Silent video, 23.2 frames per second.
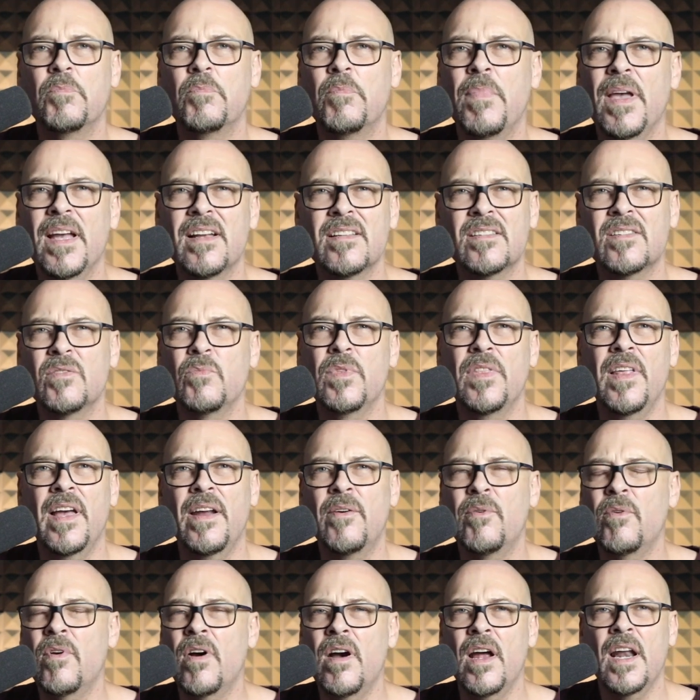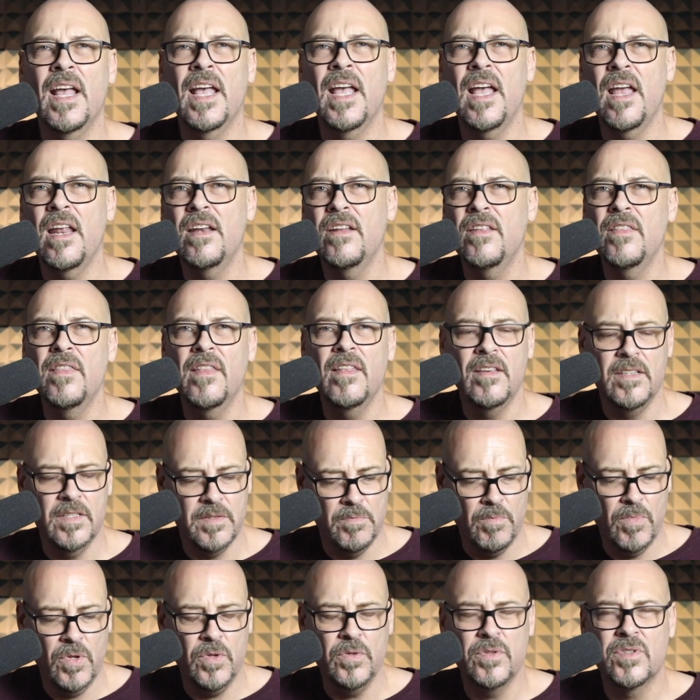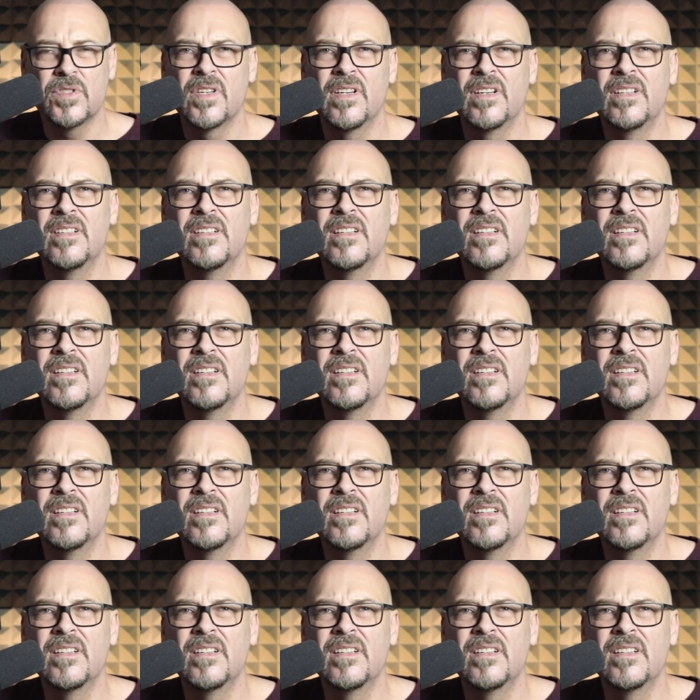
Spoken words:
Bouncing with that right hand in these mutes.